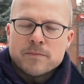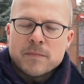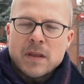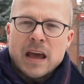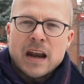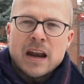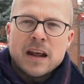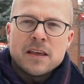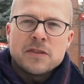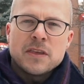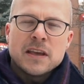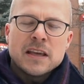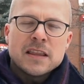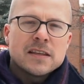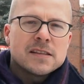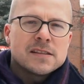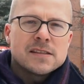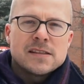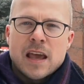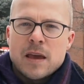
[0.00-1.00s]
And I think the
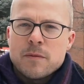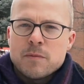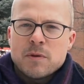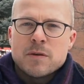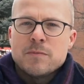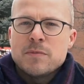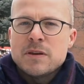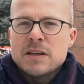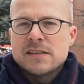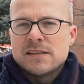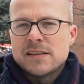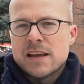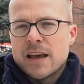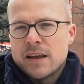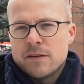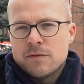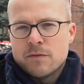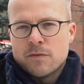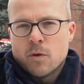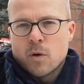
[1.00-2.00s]
same can be
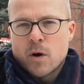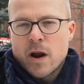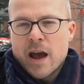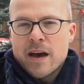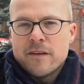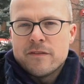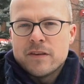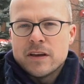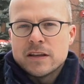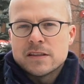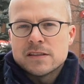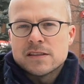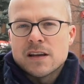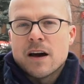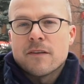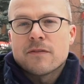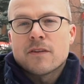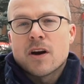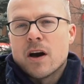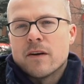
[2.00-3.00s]
said for having
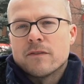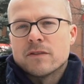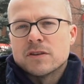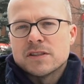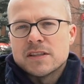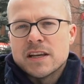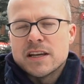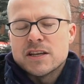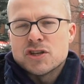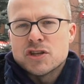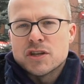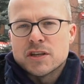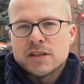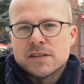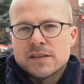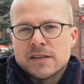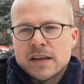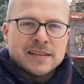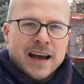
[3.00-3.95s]
tough conversations.